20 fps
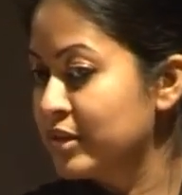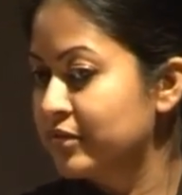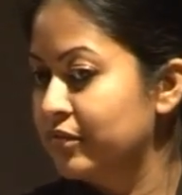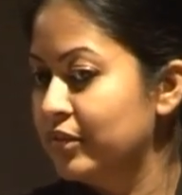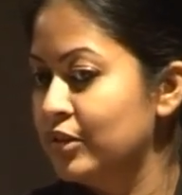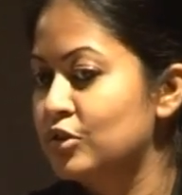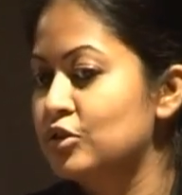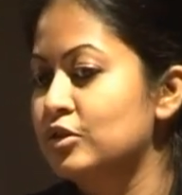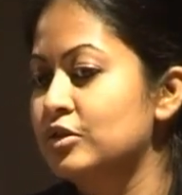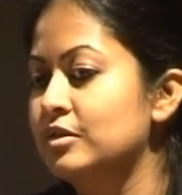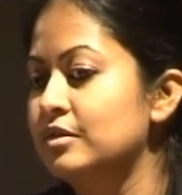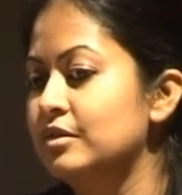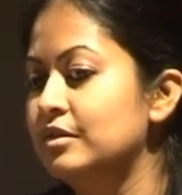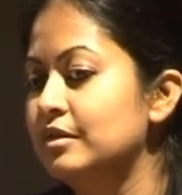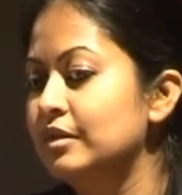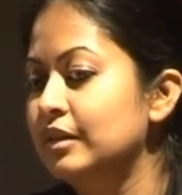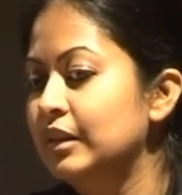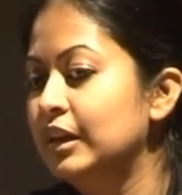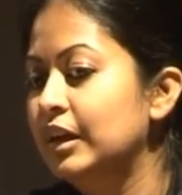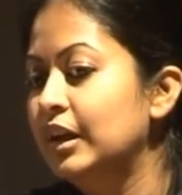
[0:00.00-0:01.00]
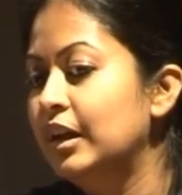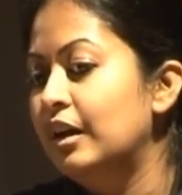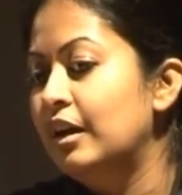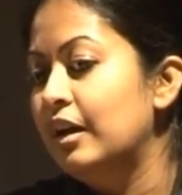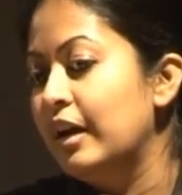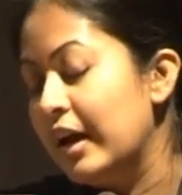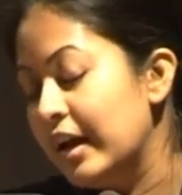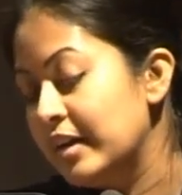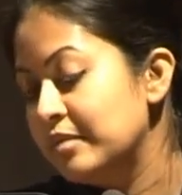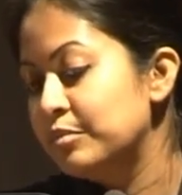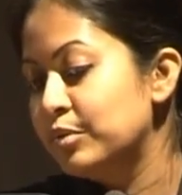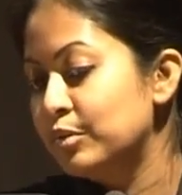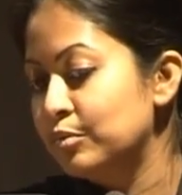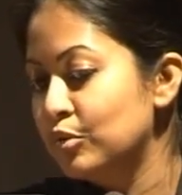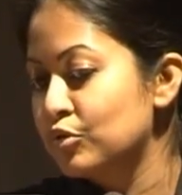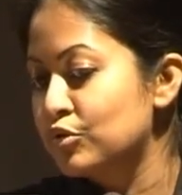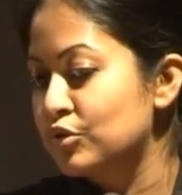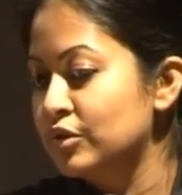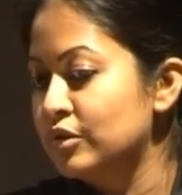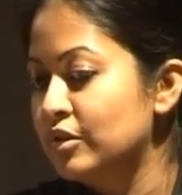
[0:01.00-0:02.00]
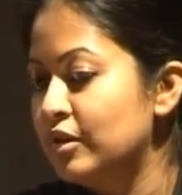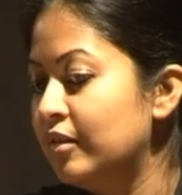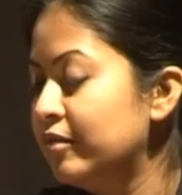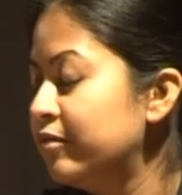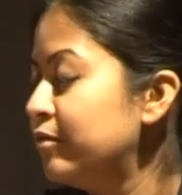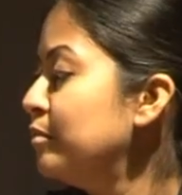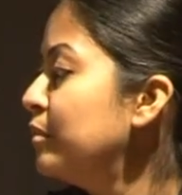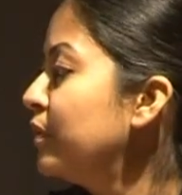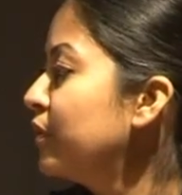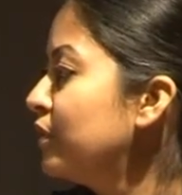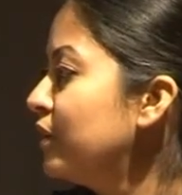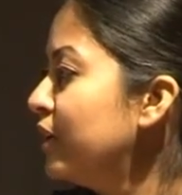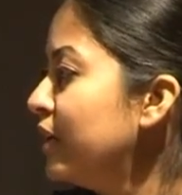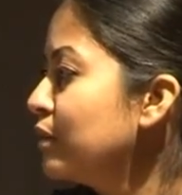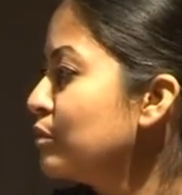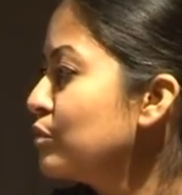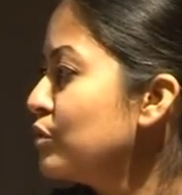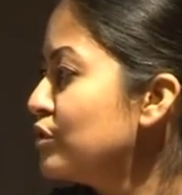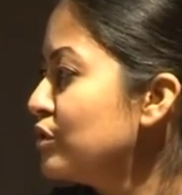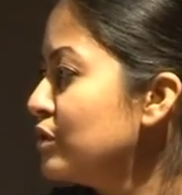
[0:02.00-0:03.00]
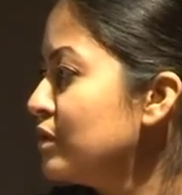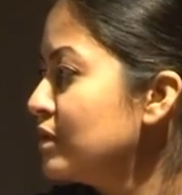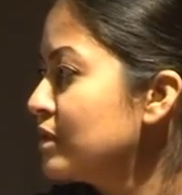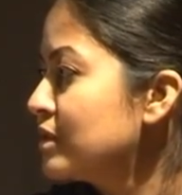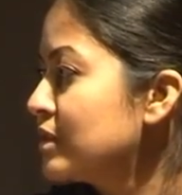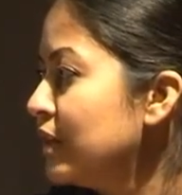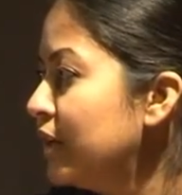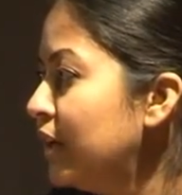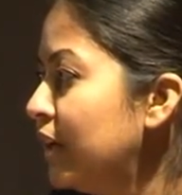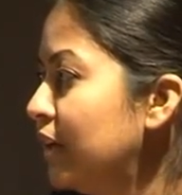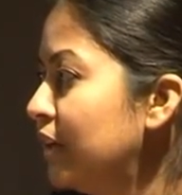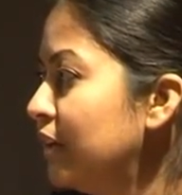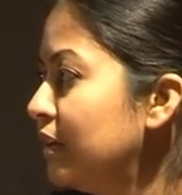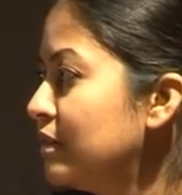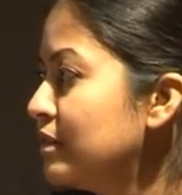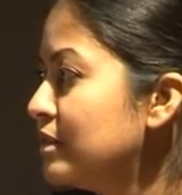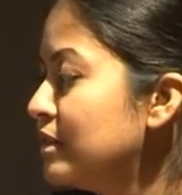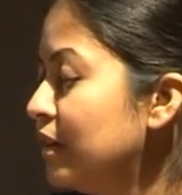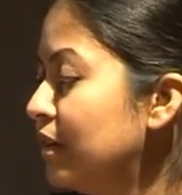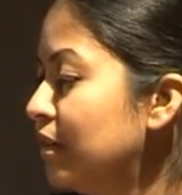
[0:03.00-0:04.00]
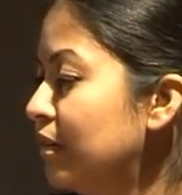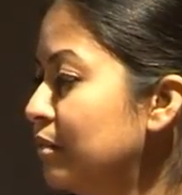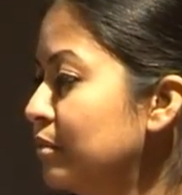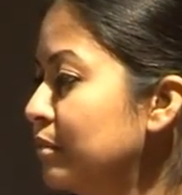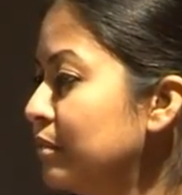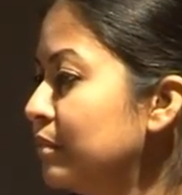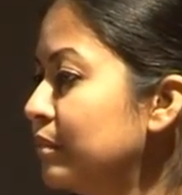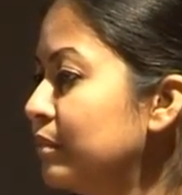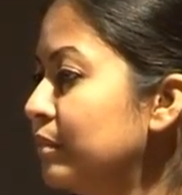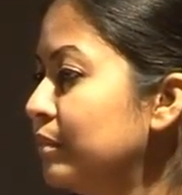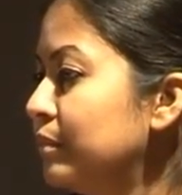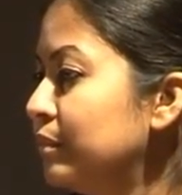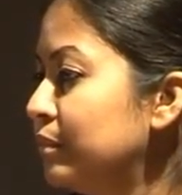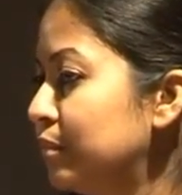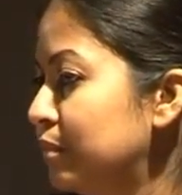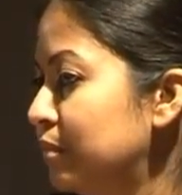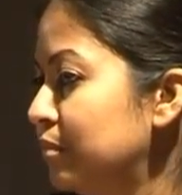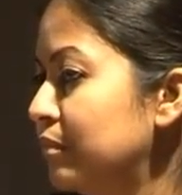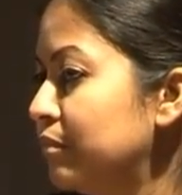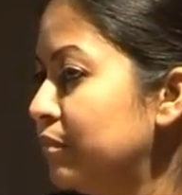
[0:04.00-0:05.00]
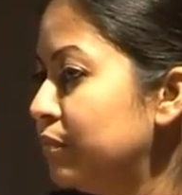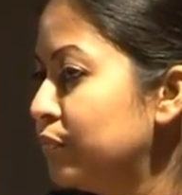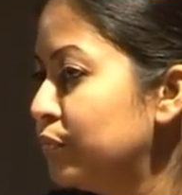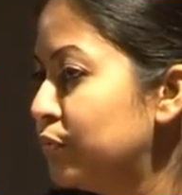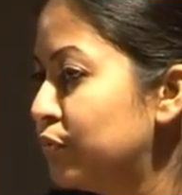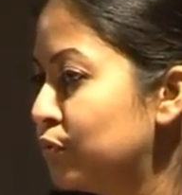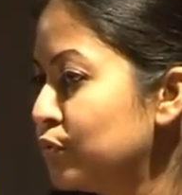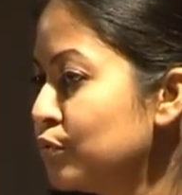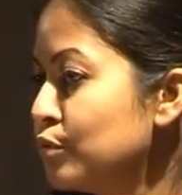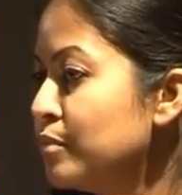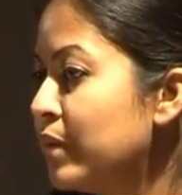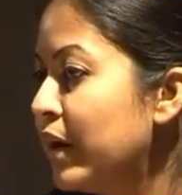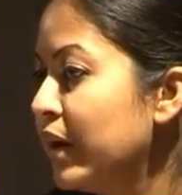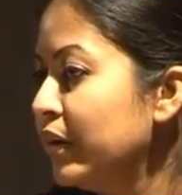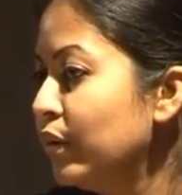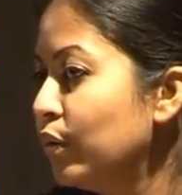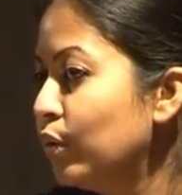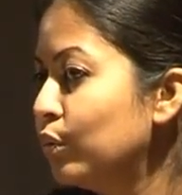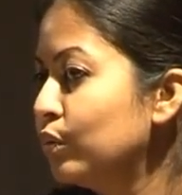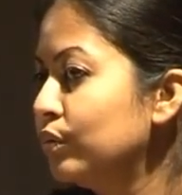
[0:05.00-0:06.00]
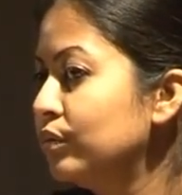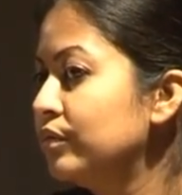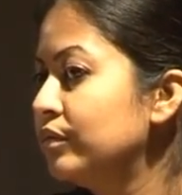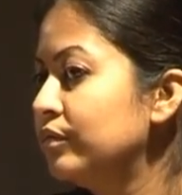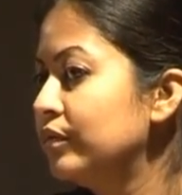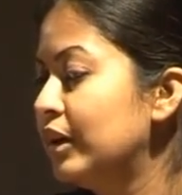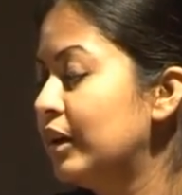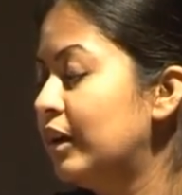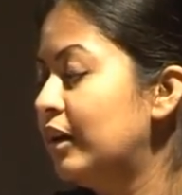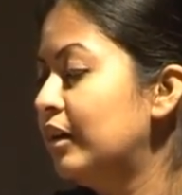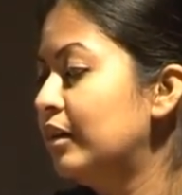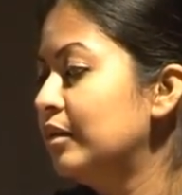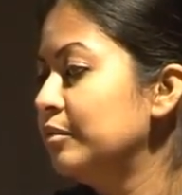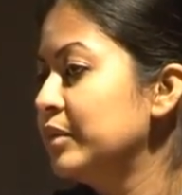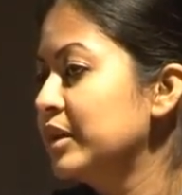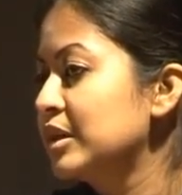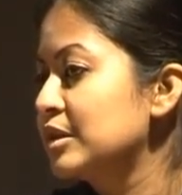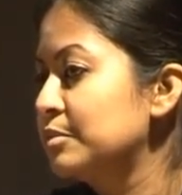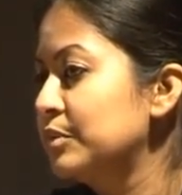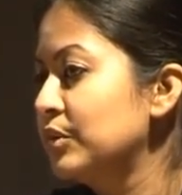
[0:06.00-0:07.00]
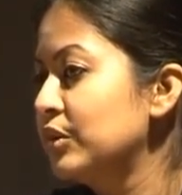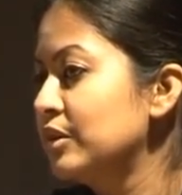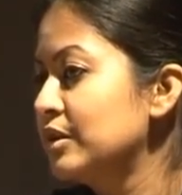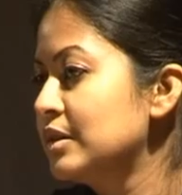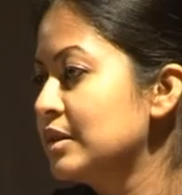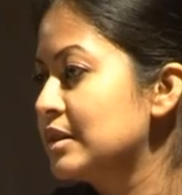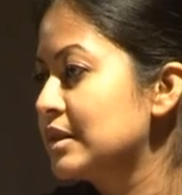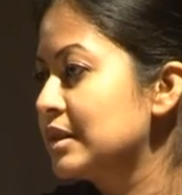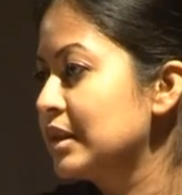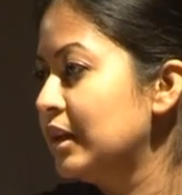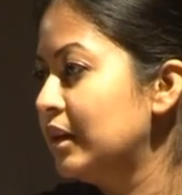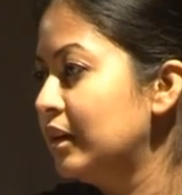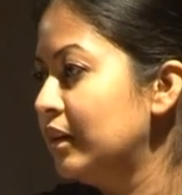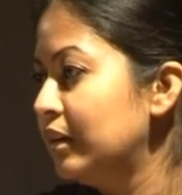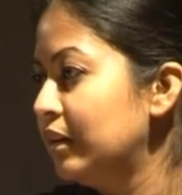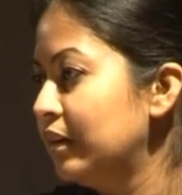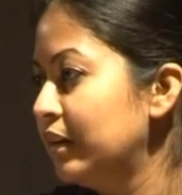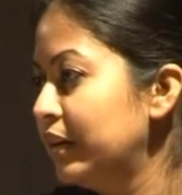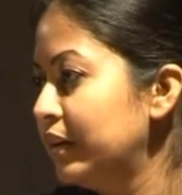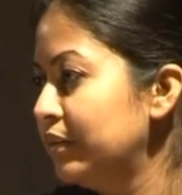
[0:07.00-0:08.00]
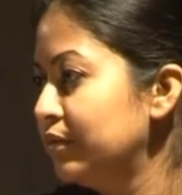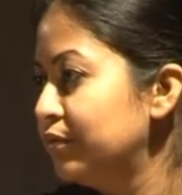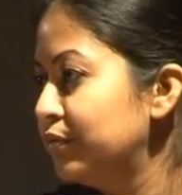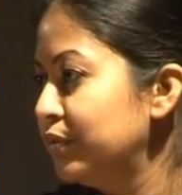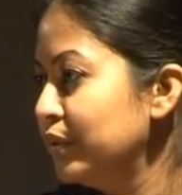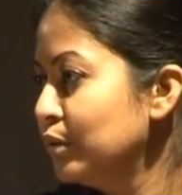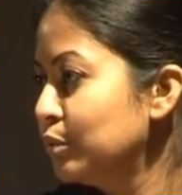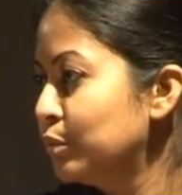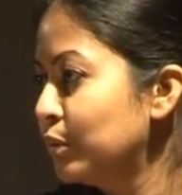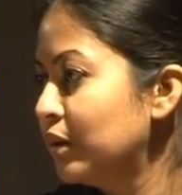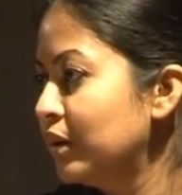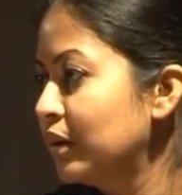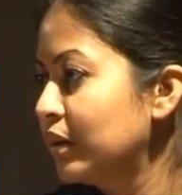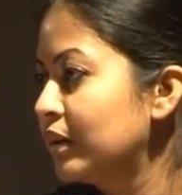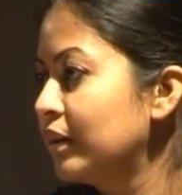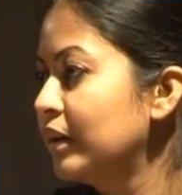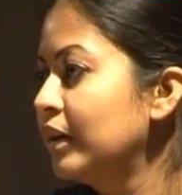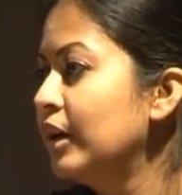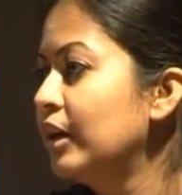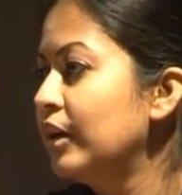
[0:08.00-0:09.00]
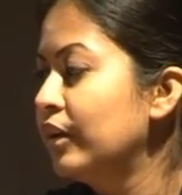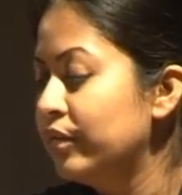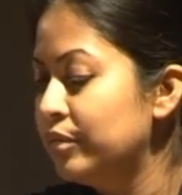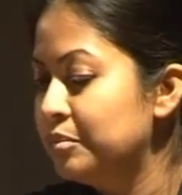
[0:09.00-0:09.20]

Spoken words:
preservation and promotion of mother languages, and through my own experience in fieldwork,